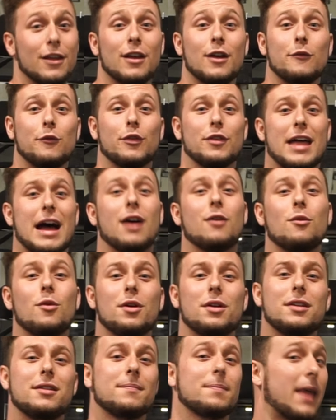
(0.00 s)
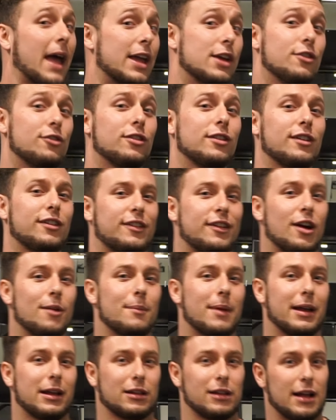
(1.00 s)
For that one, I usually just tell
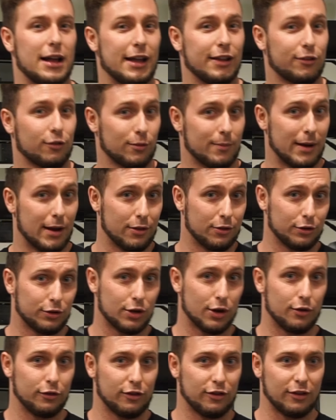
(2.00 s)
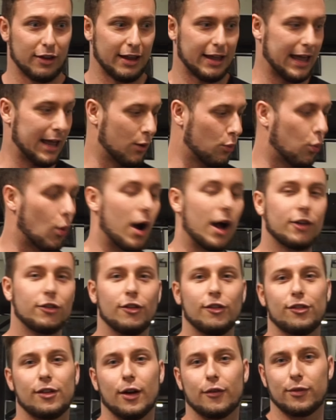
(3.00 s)
my clients or my other coaches like, hey, watch
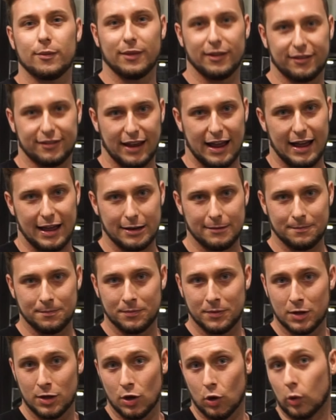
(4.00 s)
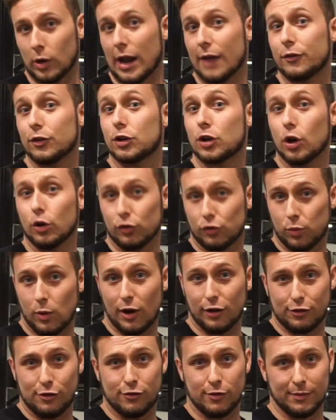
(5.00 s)
yourself from the side or have your coach
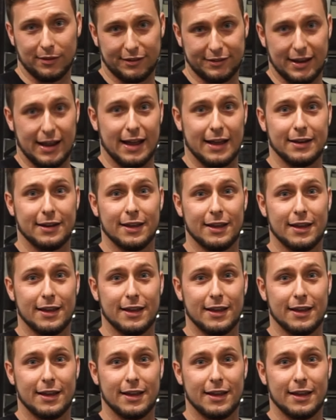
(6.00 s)
watch you from the side